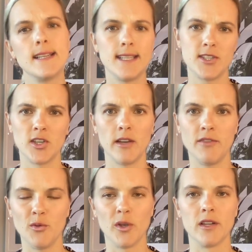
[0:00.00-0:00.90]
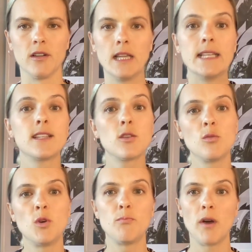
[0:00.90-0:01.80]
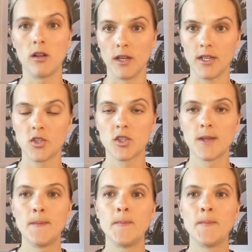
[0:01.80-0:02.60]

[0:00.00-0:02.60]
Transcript: edition, if you will, is a little more polished.